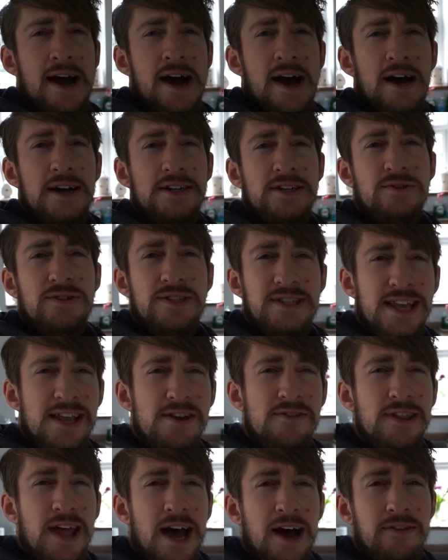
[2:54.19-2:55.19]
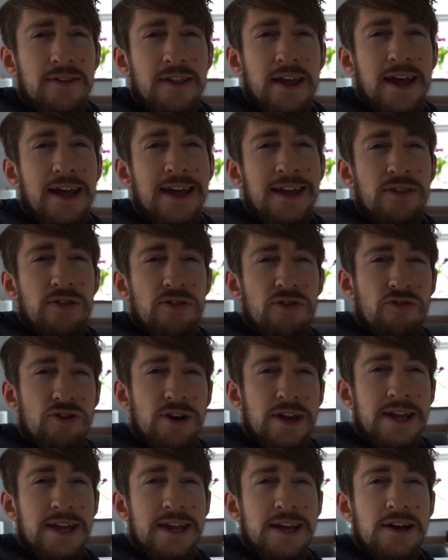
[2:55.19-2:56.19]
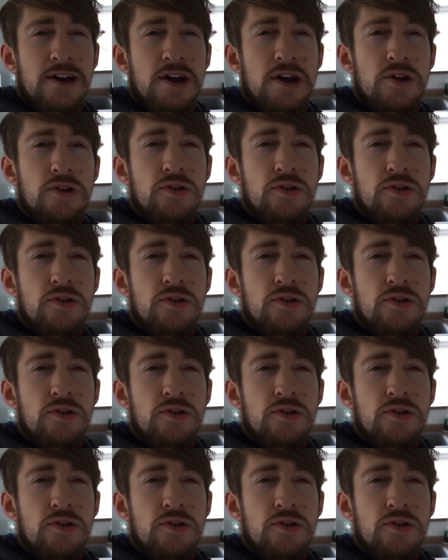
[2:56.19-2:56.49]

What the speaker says: I shall see you down there in 3,